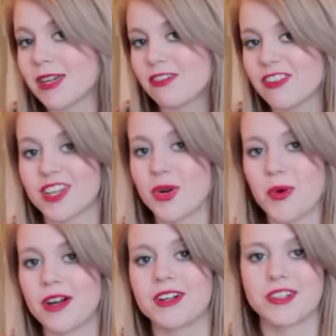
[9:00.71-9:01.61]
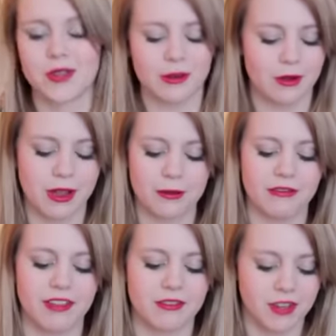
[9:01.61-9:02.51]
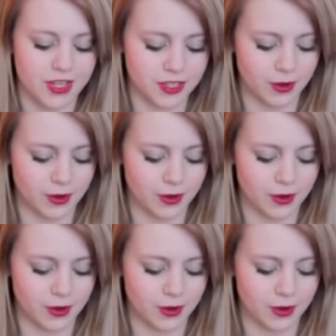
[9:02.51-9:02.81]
big fan of water, so I will flavor it.